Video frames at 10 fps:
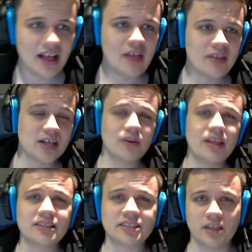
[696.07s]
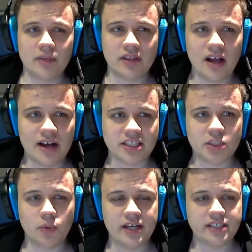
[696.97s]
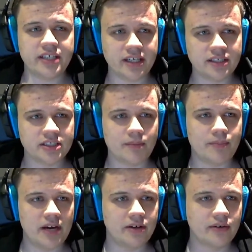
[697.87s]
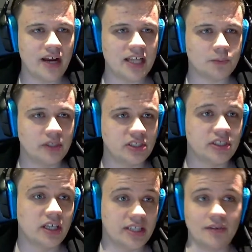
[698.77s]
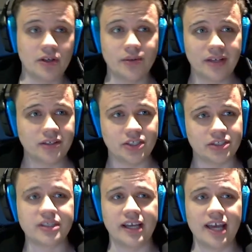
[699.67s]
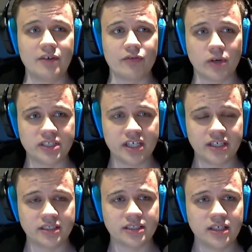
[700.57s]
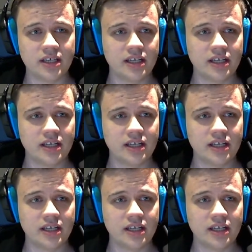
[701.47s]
The cooldown is somewhat long, it's 20 seconds compared to Grasp, which doesn't have a cooldown, it's just like every 4 seconds.